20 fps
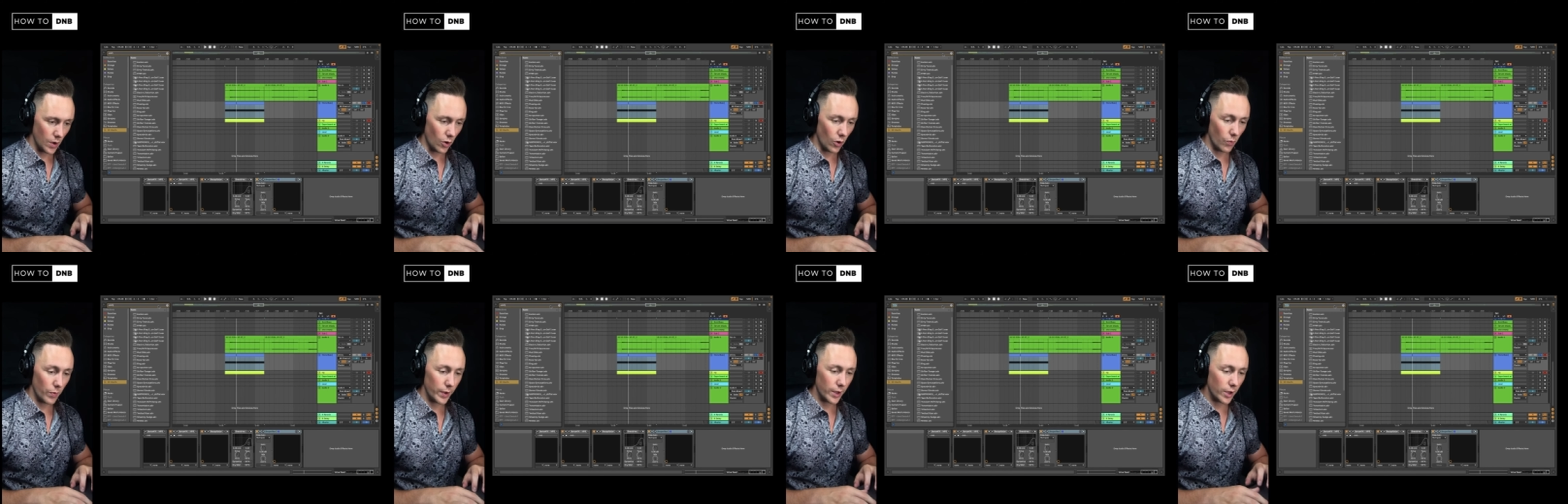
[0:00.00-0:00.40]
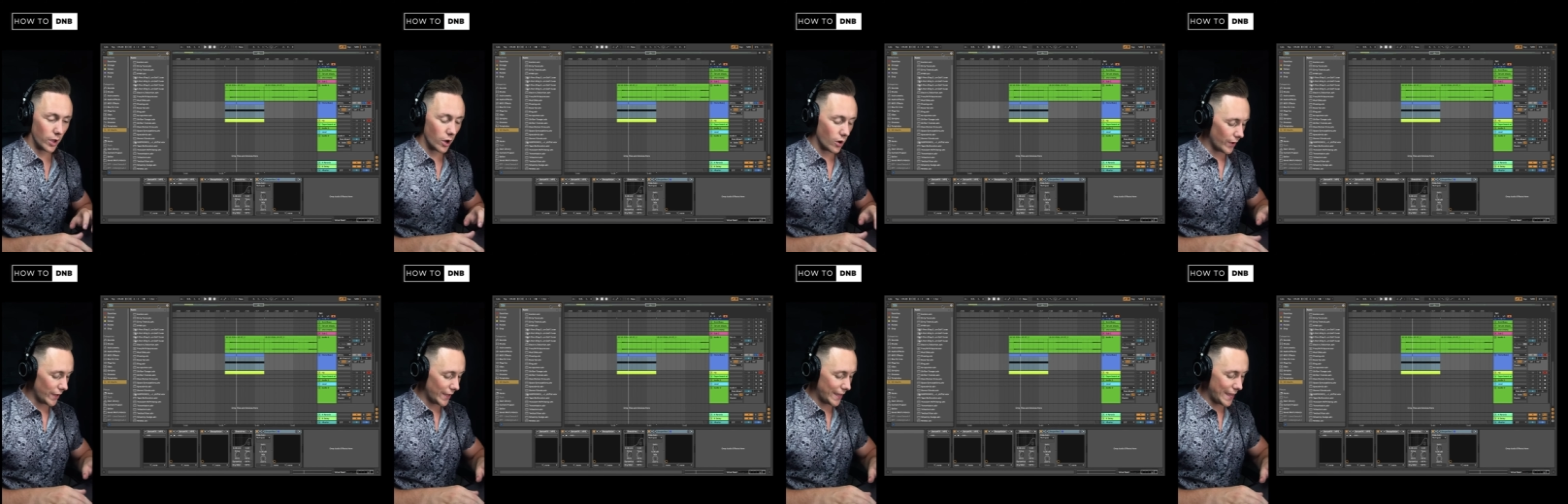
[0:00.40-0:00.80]
Or we can
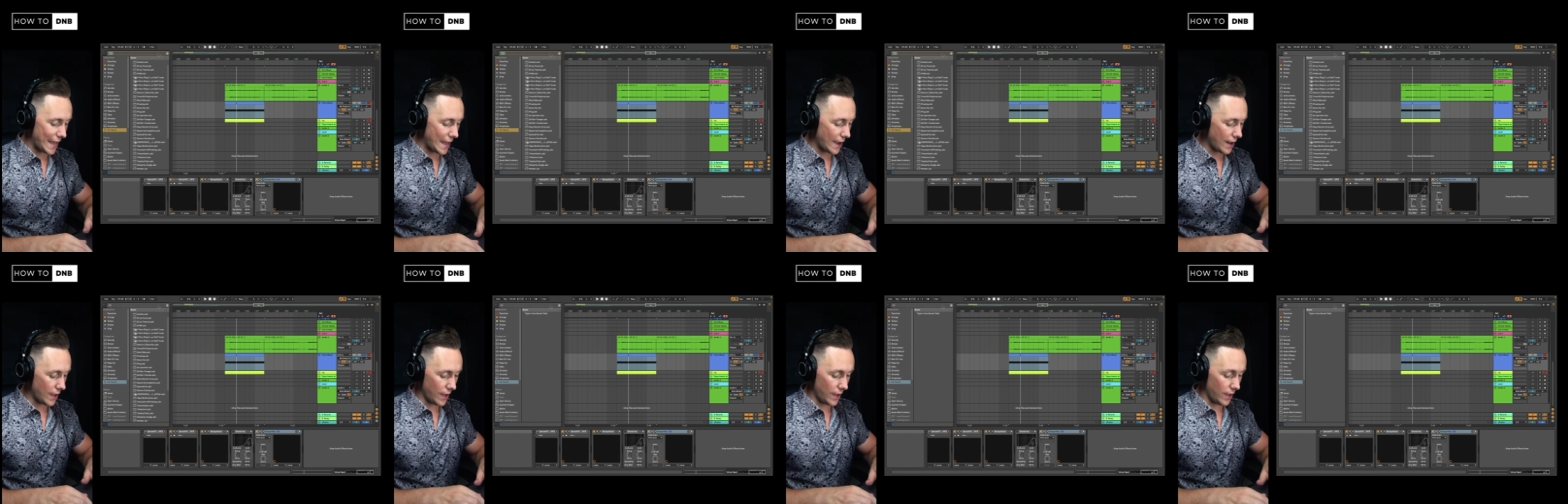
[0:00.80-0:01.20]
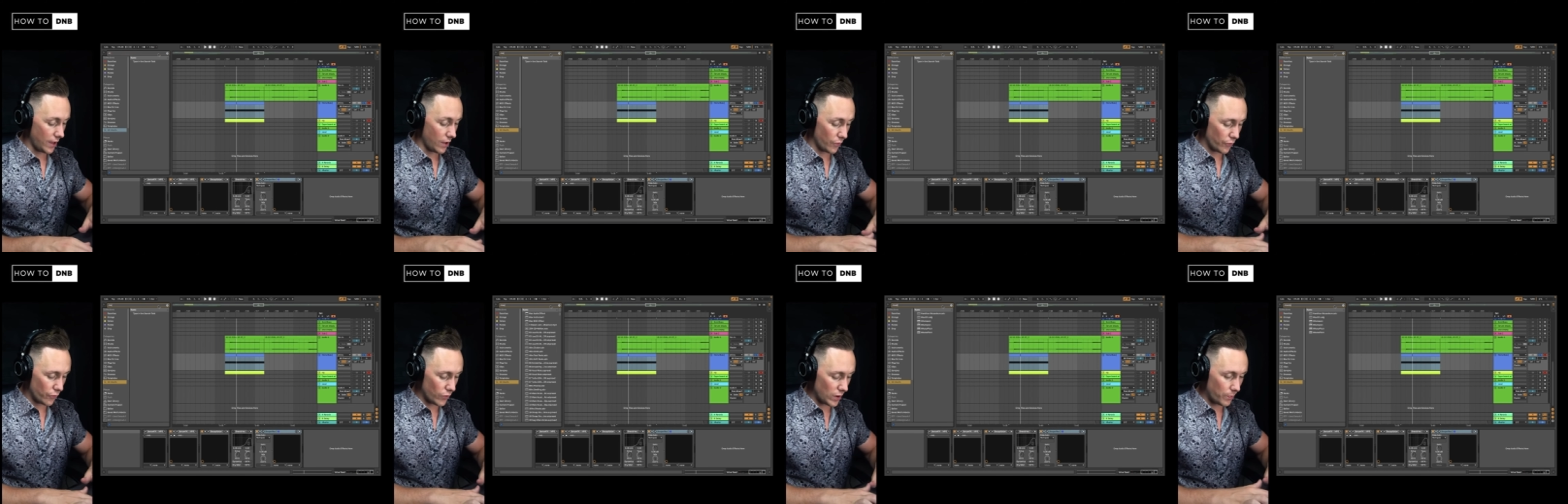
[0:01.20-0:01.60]
go and get a
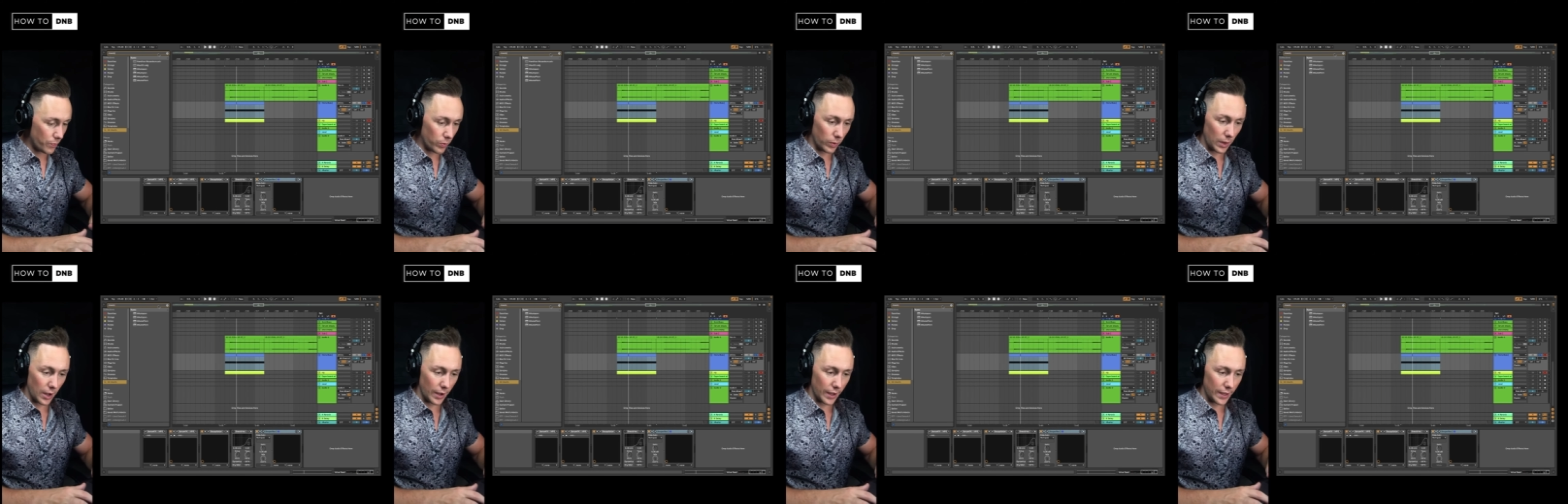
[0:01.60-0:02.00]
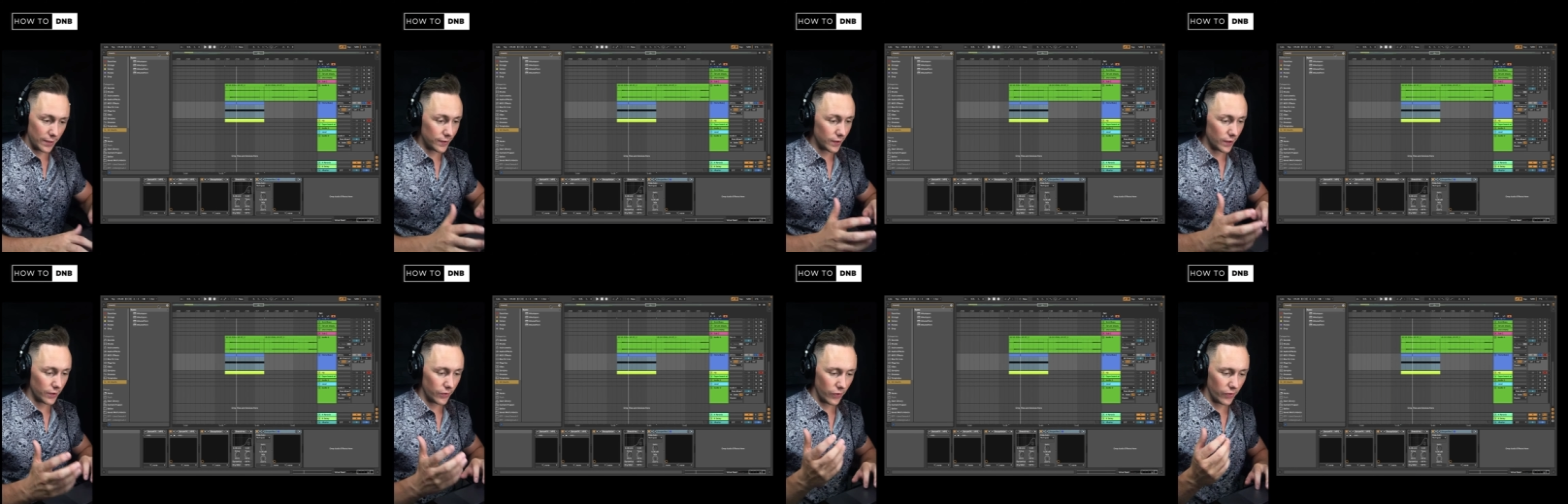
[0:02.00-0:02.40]
free plugin
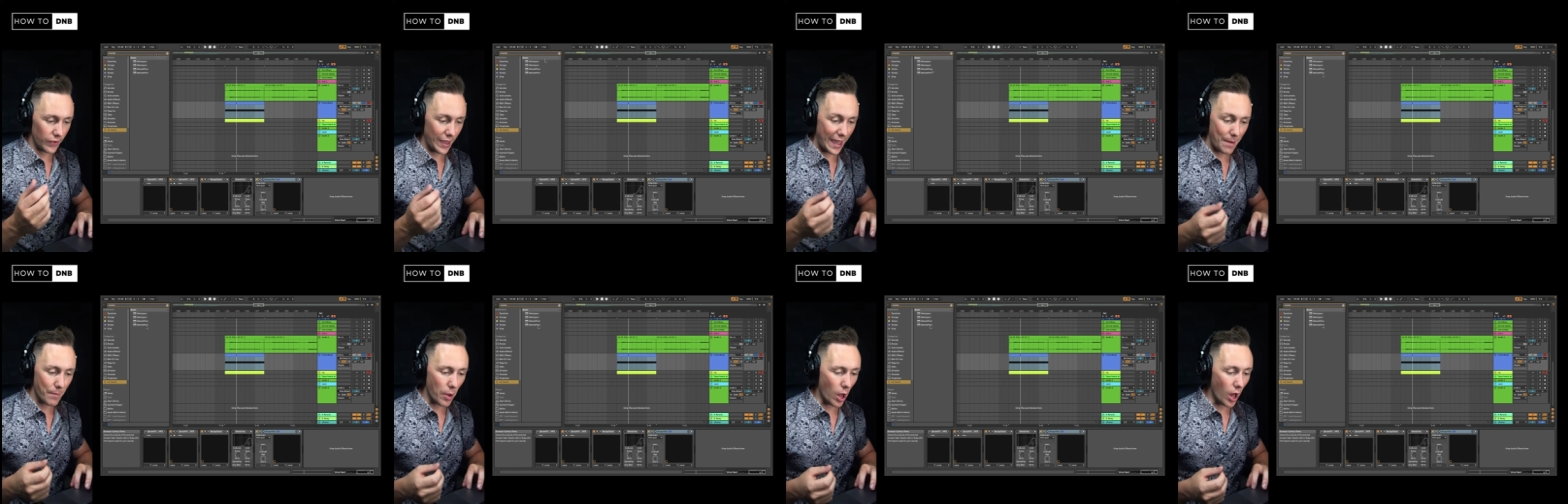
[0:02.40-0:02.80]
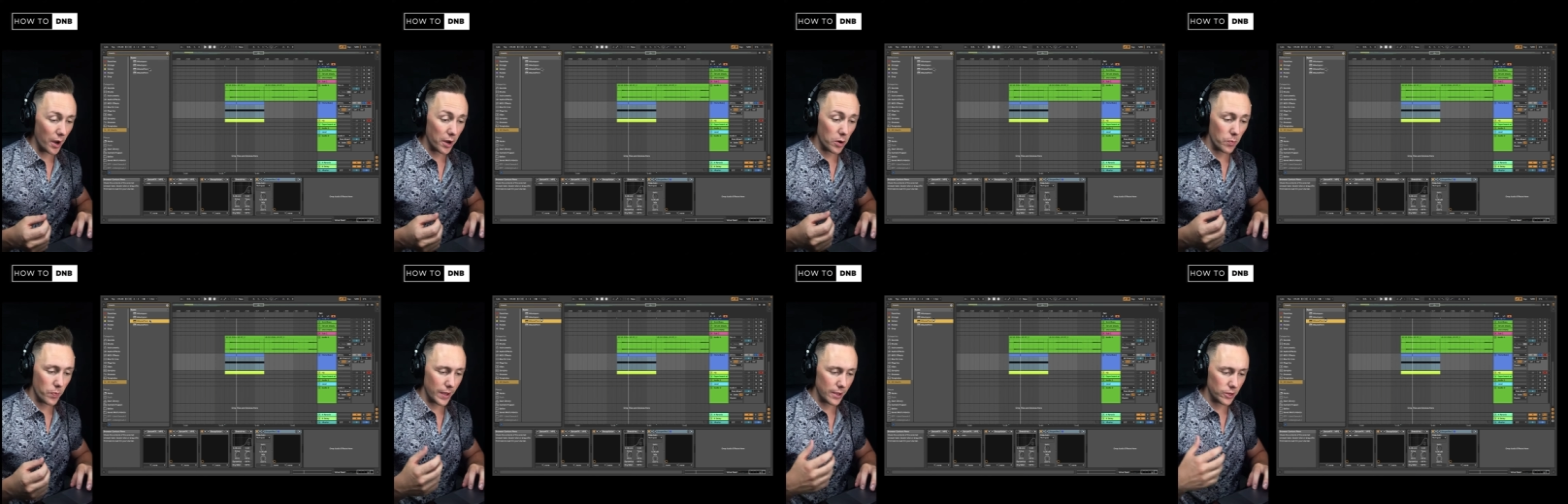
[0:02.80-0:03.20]
such as
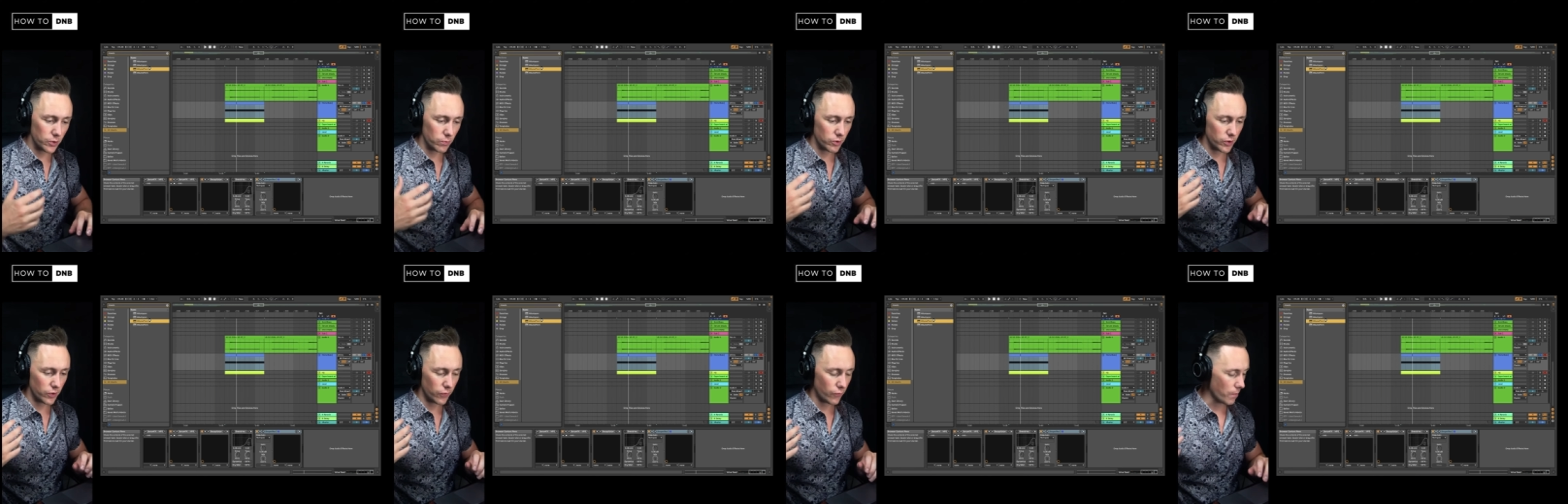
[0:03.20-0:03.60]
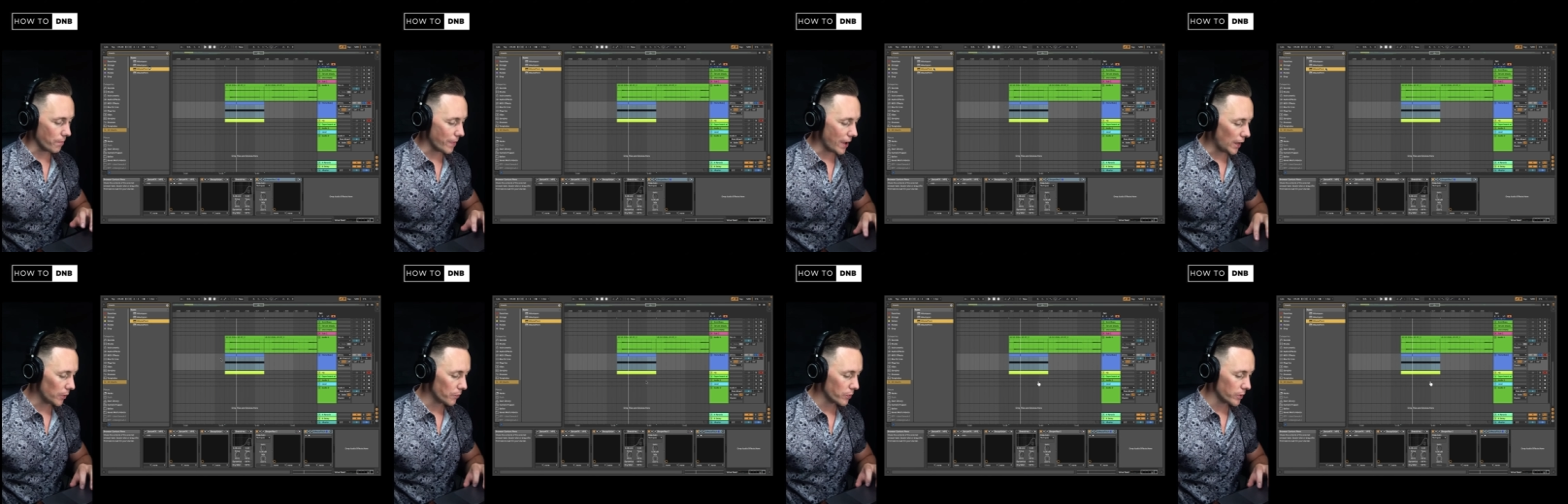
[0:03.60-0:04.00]
Auto Pitch, which is from
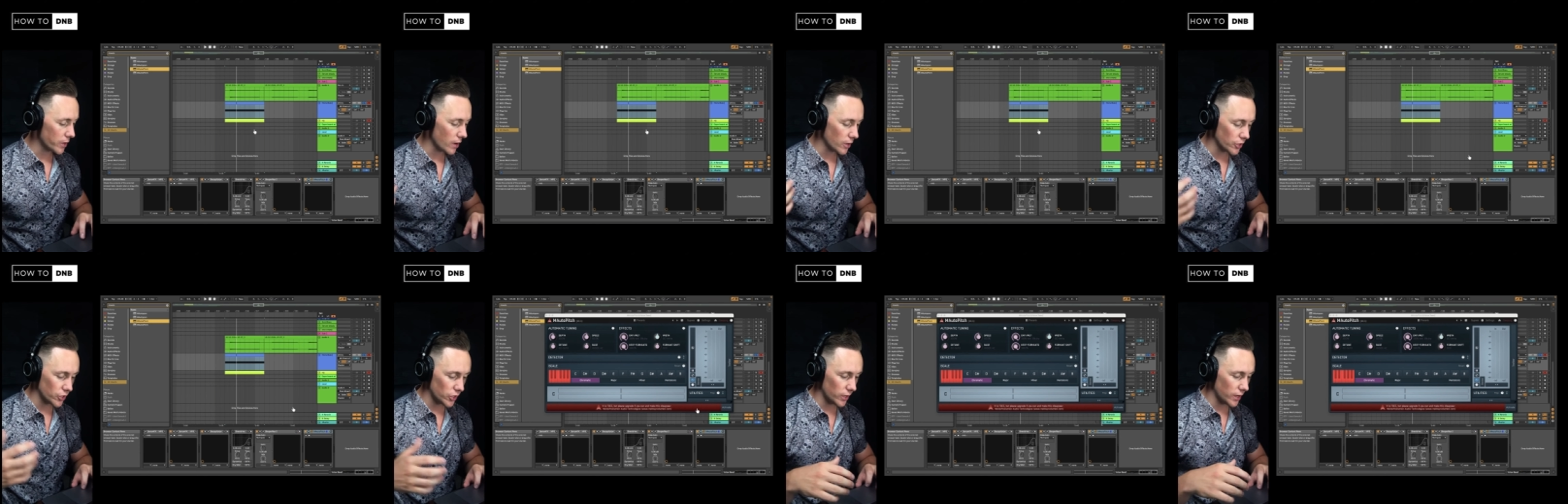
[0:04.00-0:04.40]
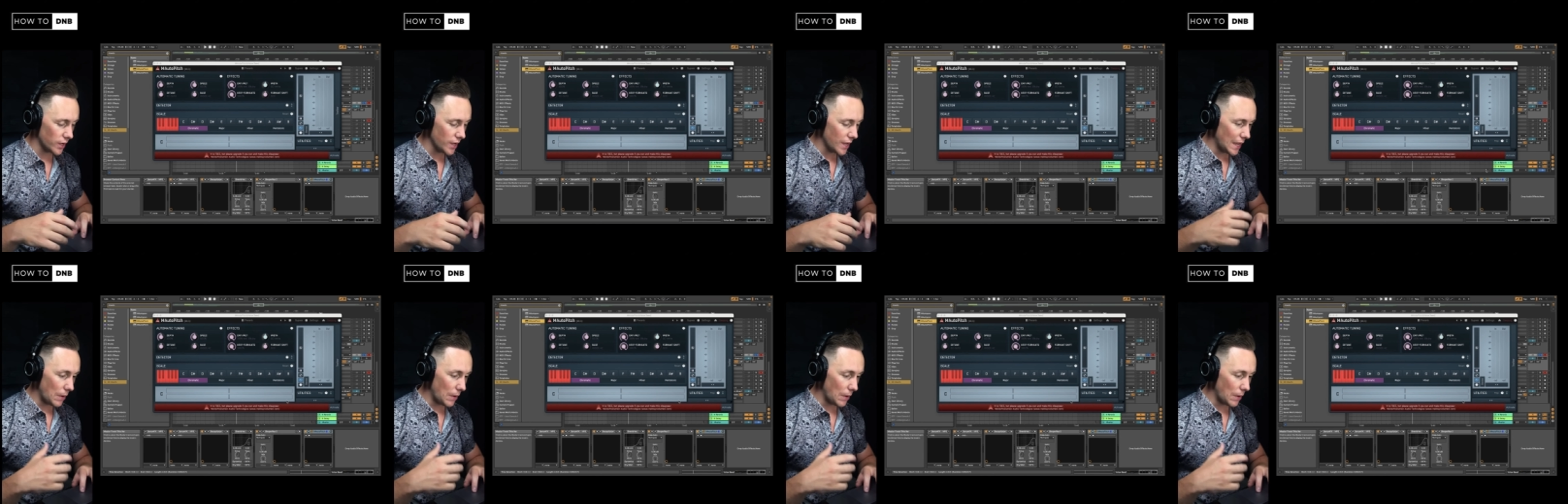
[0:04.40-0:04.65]
Melda Production,